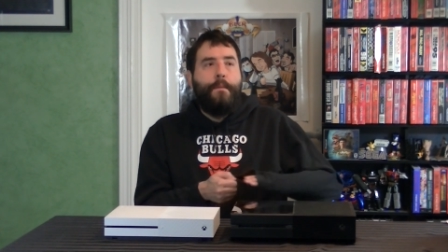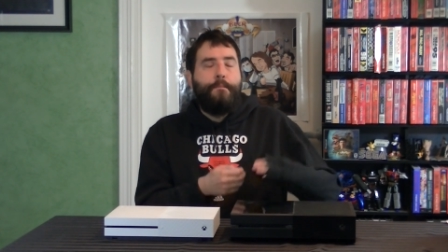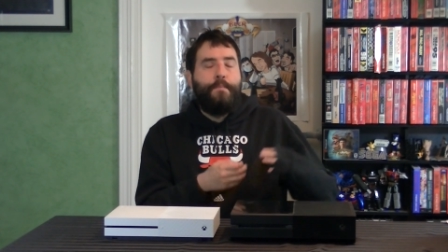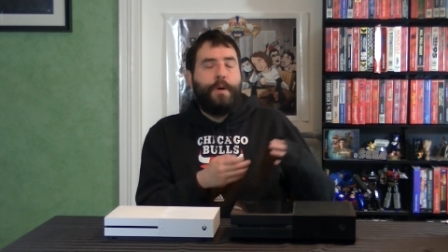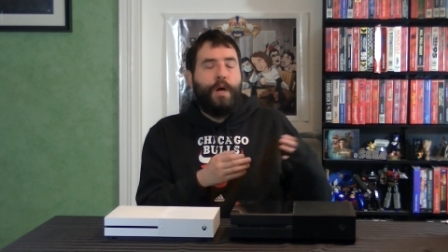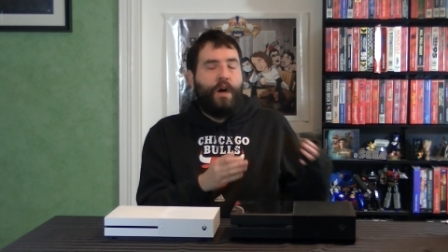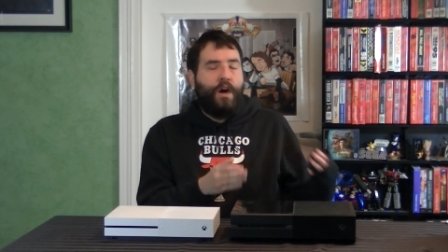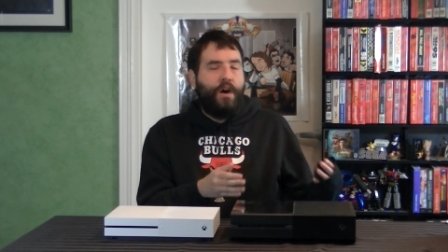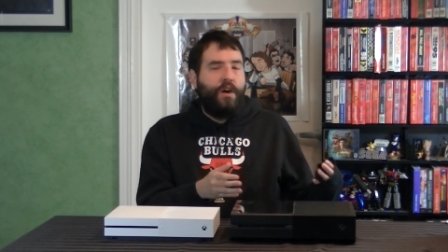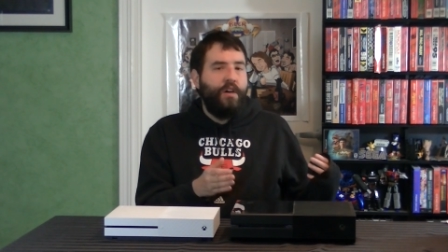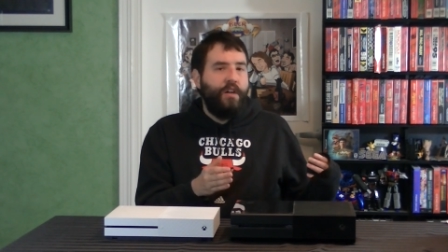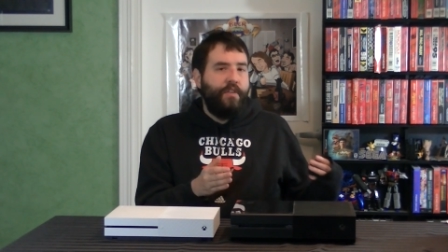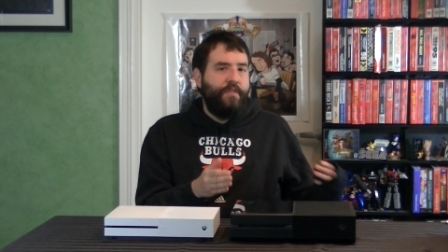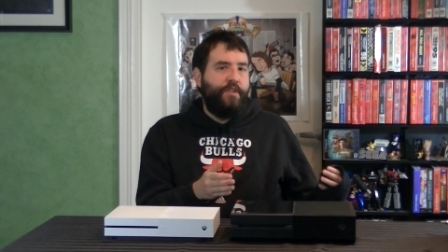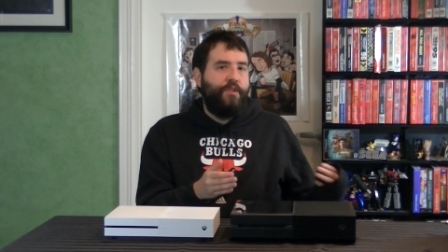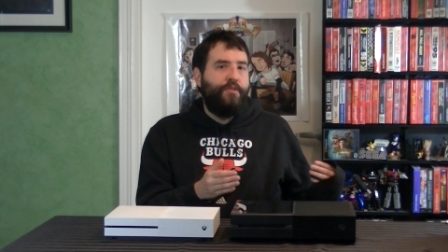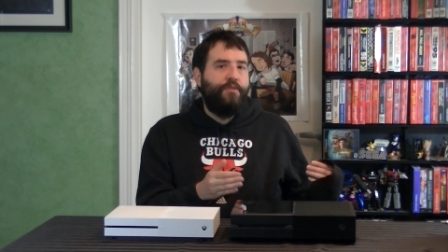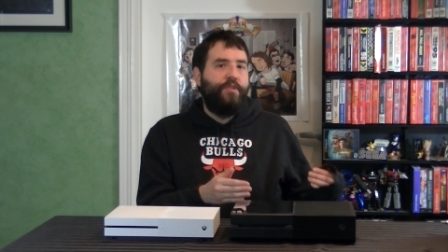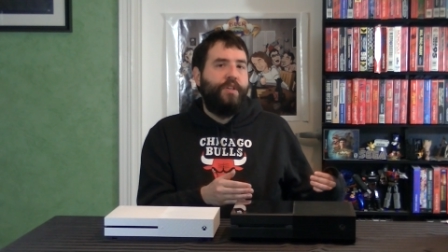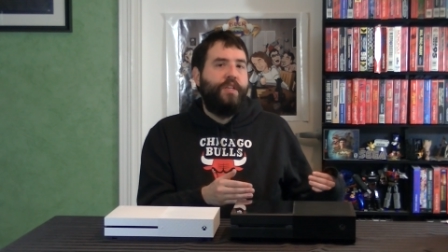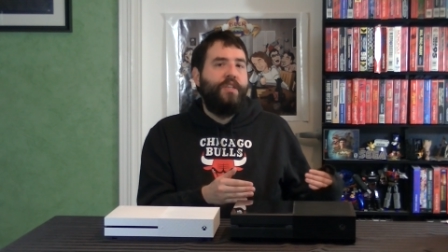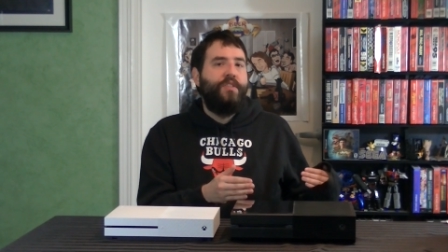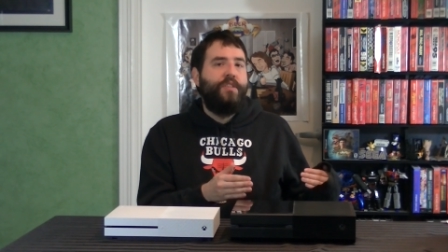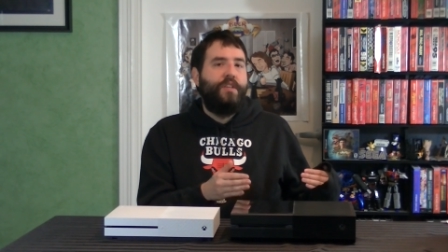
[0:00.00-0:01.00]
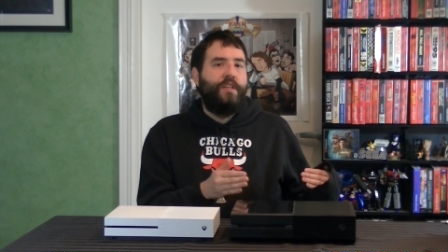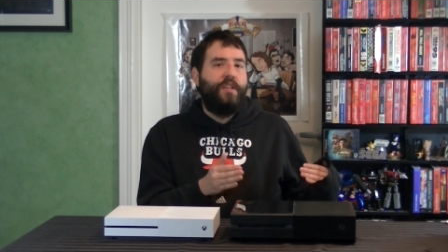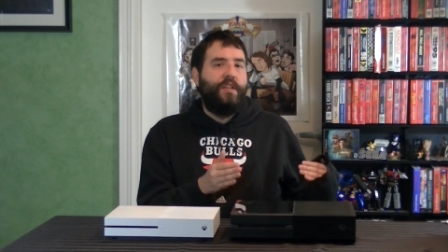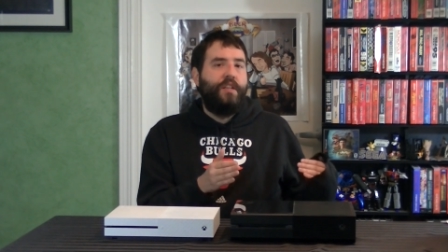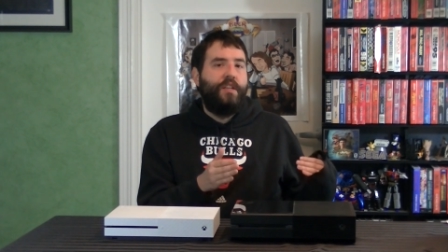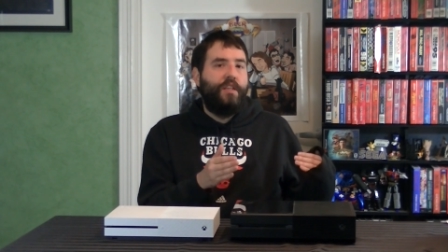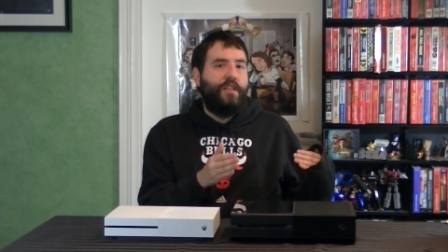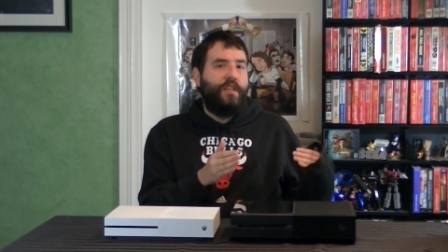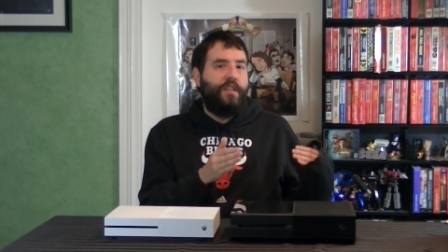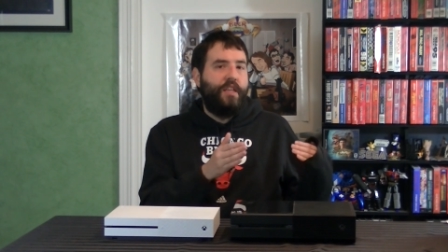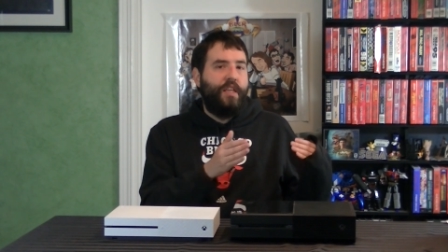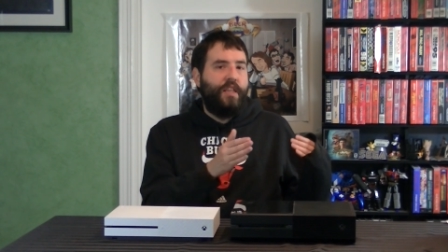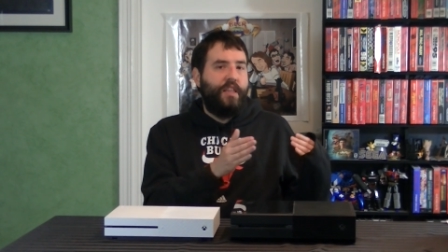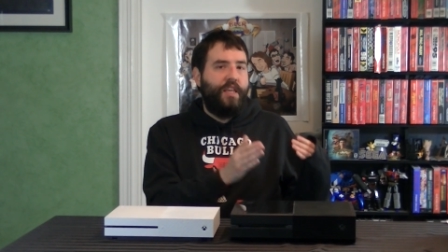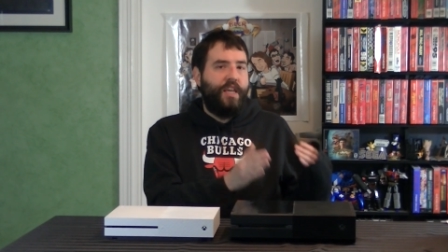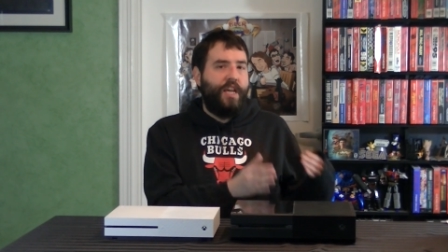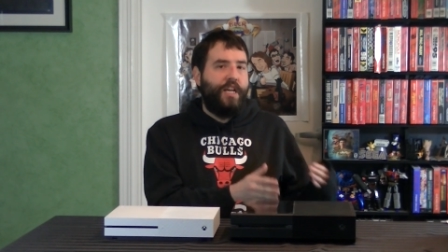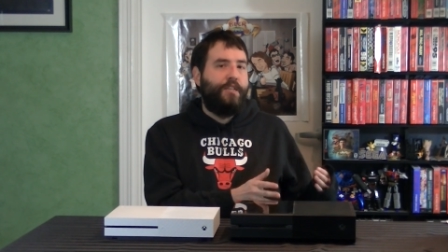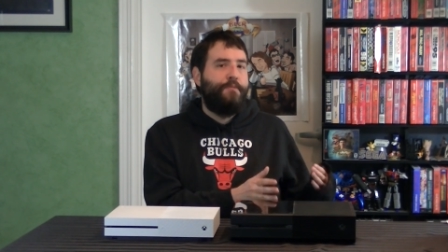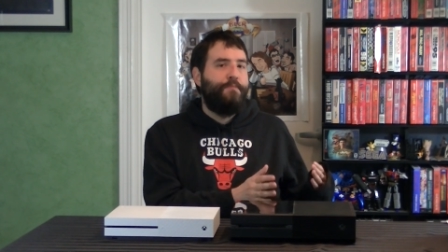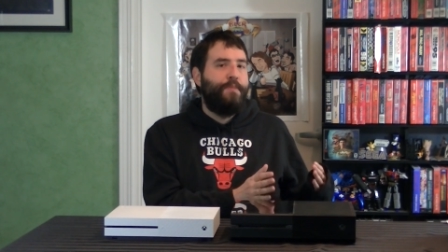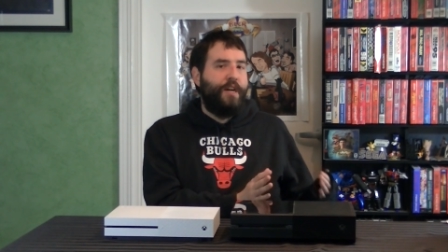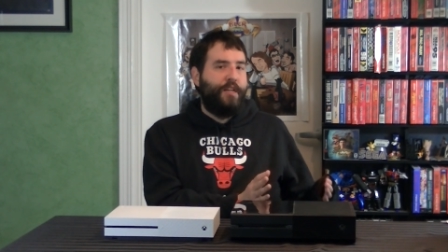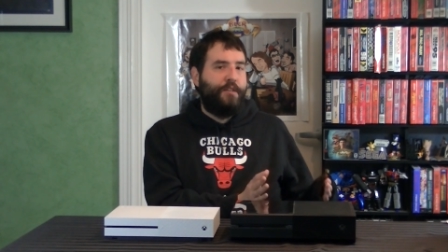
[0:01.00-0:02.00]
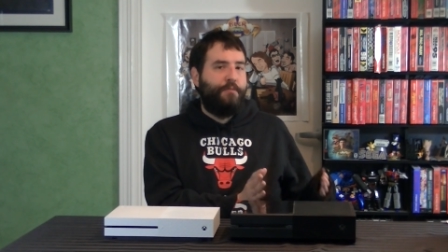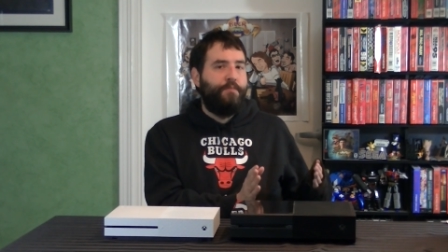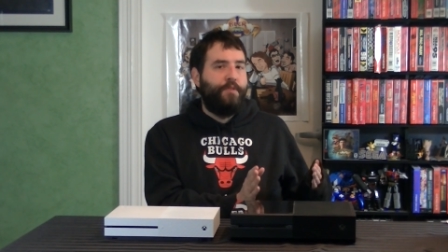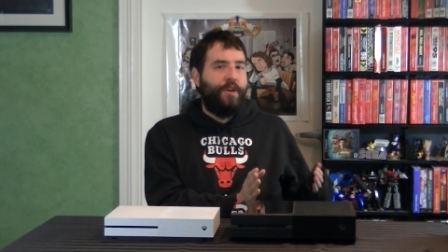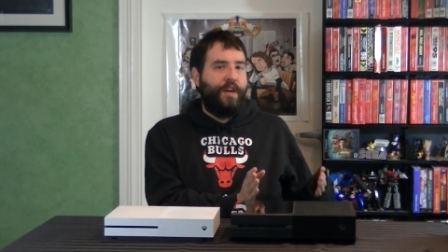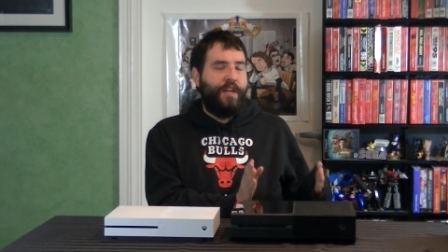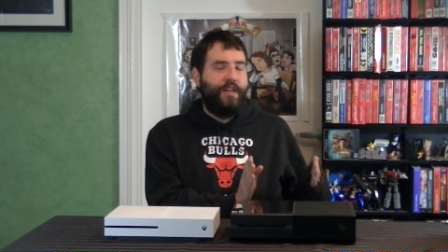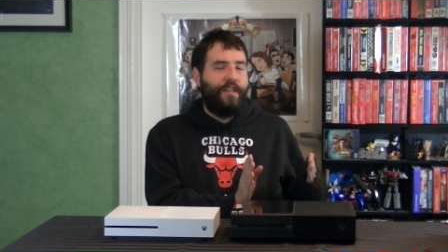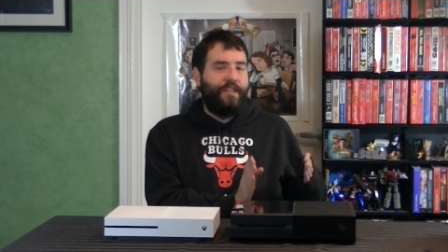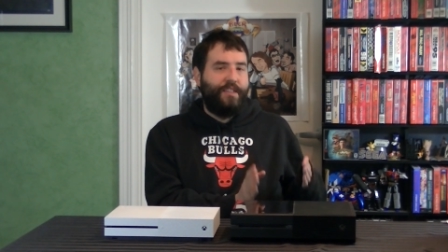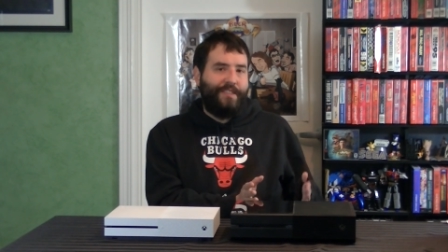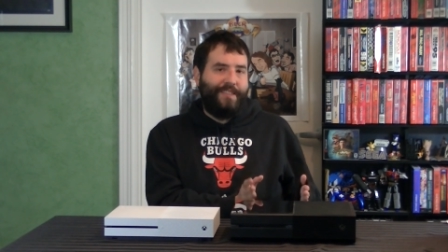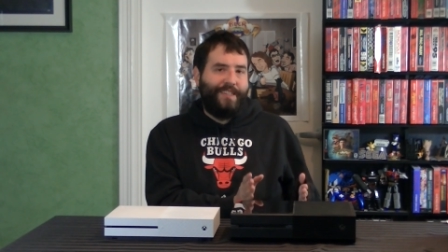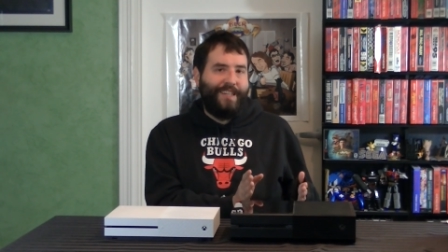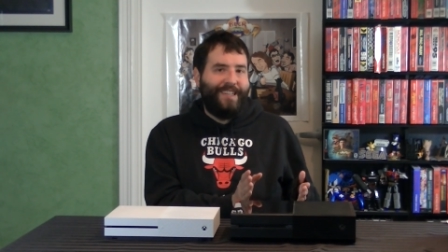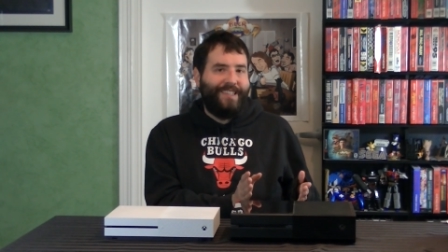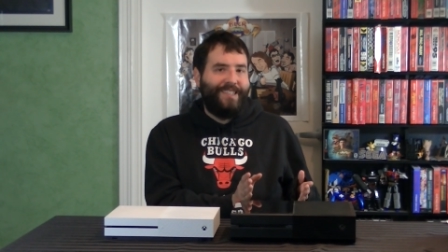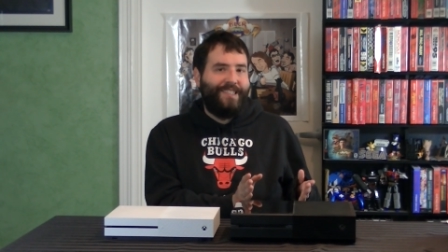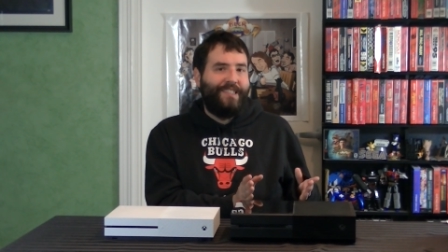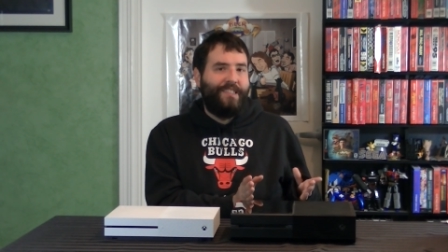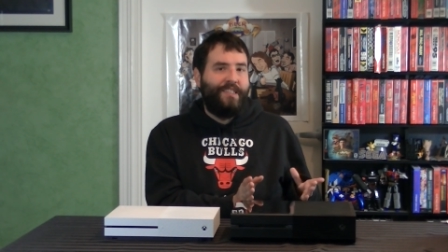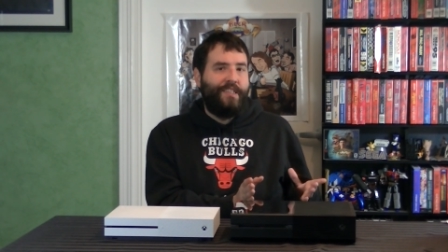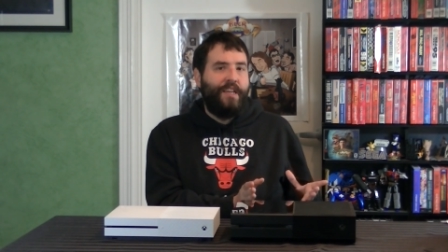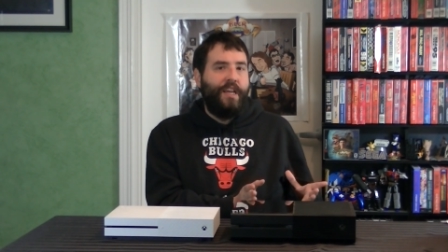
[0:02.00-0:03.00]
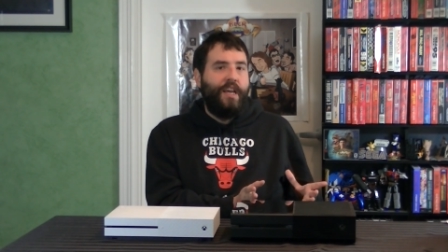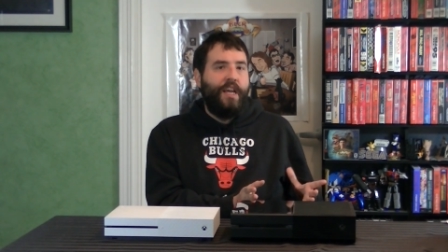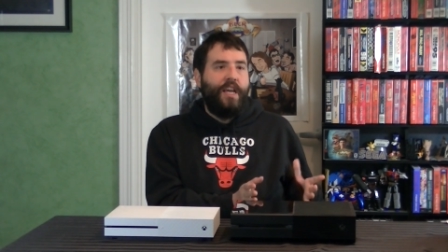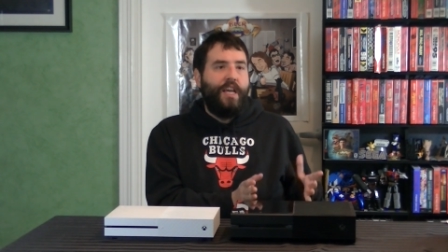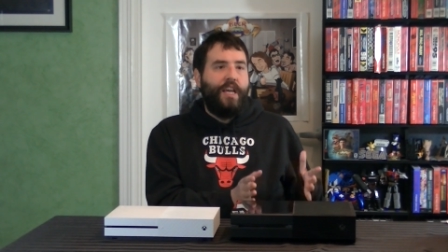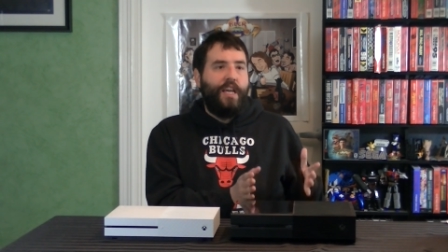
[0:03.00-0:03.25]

part of the reason that the Xbox brand exists